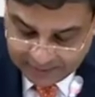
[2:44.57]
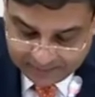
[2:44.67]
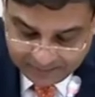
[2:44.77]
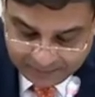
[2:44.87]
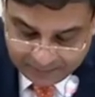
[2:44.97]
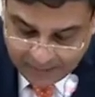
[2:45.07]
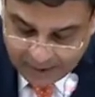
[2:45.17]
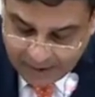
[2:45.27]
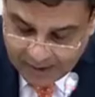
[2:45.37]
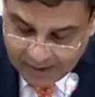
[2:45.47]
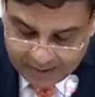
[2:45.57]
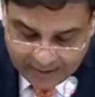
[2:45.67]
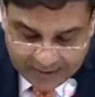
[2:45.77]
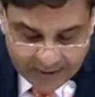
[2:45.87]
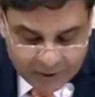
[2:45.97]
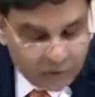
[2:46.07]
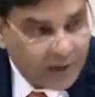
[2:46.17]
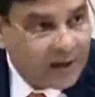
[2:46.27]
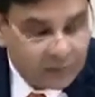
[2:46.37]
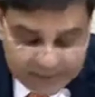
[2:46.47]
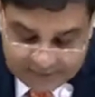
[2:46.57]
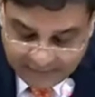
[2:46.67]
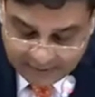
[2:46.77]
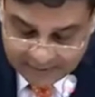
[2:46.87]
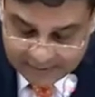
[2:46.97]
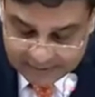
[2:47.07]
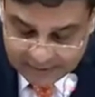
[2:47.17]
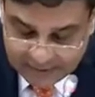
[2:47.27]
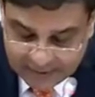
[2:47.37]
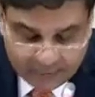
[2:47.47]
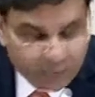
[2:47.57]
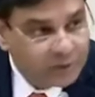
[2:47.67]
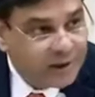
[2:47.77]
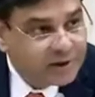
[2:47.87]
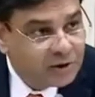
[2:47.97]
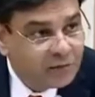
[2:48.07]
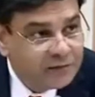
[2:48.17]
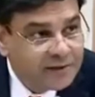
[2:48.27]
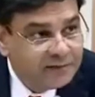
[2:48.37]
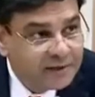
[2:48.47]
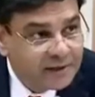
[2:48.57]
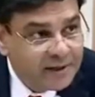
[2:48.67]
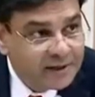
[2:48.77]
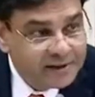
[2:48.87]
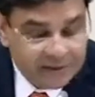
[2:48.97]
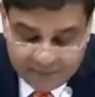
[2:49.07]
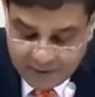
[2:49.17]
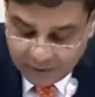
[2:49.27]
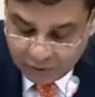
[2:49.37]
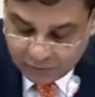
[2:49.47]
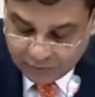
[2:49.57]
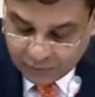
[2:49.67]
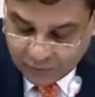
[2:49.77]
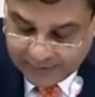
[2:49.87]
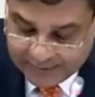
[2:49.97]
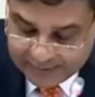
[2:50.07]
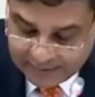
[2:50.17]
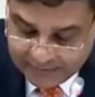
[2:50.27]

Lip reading: Taking into account these factors, the projection of real GVA growth for 2017-18